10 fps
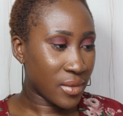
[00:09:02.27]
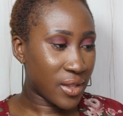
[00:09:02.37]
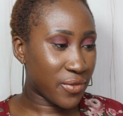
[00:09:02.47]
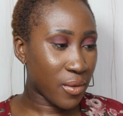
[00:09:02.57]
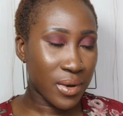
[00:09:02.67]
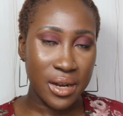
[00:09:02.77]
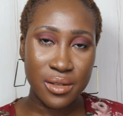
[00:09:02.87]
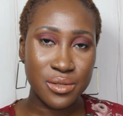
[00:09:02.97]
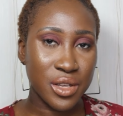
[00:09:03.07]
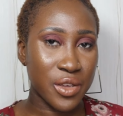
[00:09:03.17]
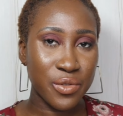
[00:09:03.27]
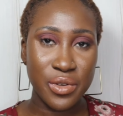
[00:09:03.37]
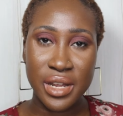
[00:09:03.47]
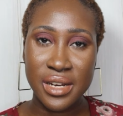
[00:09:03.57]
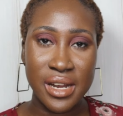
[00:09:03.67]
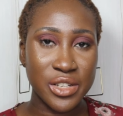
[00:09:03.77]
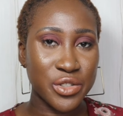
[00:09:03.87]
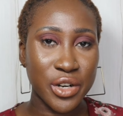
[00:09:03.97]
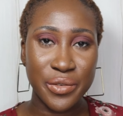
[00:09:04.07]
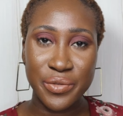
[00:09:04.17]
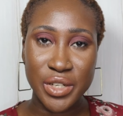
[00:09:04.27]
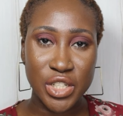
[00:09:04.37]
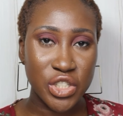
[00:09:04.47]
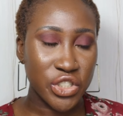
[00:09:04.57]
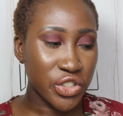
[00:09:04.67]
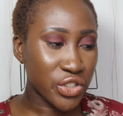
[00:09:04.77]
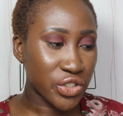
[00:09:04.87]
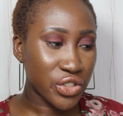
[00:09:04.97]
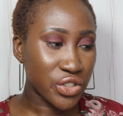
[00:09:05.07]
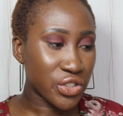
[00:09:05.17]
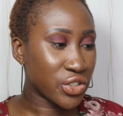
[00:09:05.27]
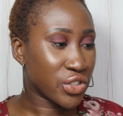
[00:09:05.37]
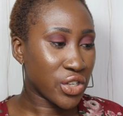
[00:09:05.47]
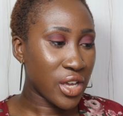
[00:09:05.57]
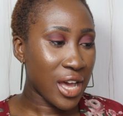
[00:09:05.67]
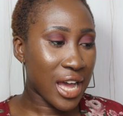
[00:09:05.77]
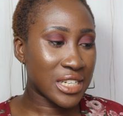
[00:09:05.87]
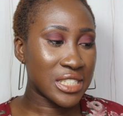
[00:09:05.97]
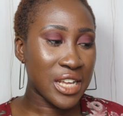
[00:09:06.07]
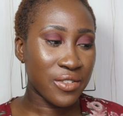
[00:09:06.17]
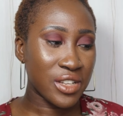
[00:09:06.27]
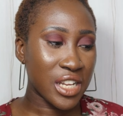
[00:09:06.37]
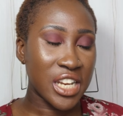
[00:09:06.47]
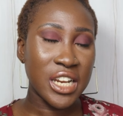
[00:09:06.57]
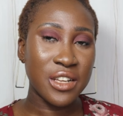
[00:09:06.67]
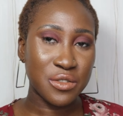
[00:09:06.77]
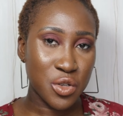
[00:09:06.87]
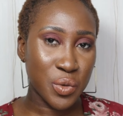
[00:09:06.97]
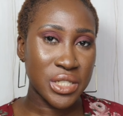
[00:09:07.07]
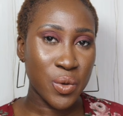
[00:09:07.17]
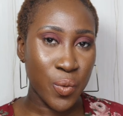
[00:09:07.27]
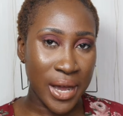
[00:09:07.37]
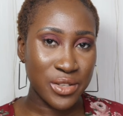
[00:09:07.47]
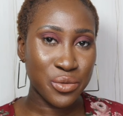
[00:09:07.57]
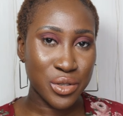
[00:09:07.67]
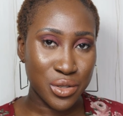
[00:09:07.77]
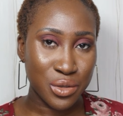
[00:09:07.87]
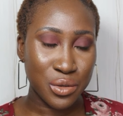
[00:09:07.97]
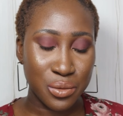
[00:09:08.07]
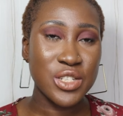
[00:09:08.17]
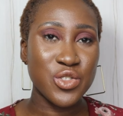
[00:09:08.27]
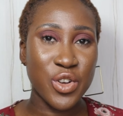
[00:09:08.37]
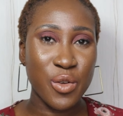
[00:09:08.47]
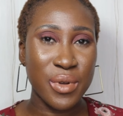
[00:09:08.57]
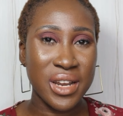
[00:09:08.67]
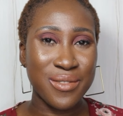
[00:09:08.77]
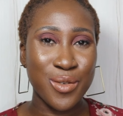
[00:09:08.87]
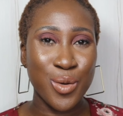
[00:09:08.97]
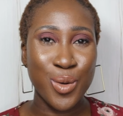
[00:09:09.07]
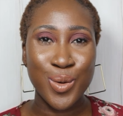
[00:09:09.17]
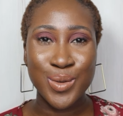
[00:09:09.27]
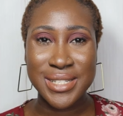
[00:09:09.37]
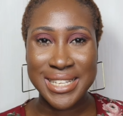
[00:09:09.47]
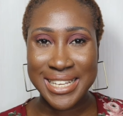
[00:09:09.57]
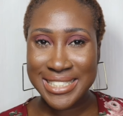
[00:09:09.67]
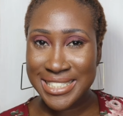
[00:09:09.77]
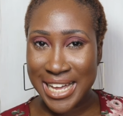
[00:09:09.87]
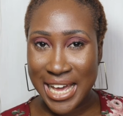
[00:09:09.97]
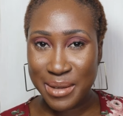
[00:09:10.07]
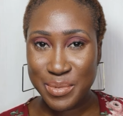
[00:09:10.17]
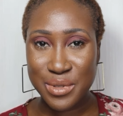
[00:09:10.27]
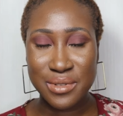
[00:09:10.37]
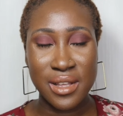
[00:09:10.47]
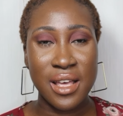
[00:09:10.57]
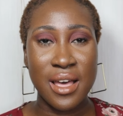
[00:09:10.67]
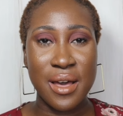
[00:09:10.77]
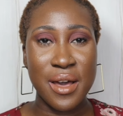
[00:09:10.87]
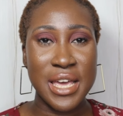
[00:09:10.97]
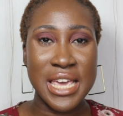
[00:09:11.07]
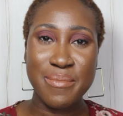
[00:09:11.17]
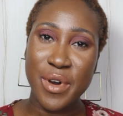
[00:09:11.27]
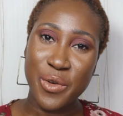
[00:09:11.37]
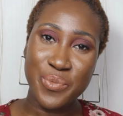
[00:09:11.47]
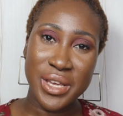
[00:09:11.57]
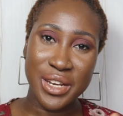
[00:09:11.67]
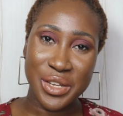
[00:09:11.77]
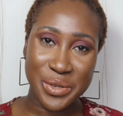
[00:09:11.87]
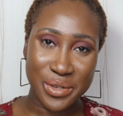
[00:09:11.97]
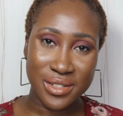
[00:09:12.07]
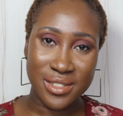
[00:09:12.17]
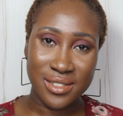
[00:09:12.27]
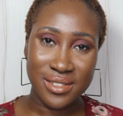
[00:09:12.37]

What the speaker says: The formula does not give you any natural finish, and it definitely leaves you with a white residue. This is recommended for all skin types, in my opinion.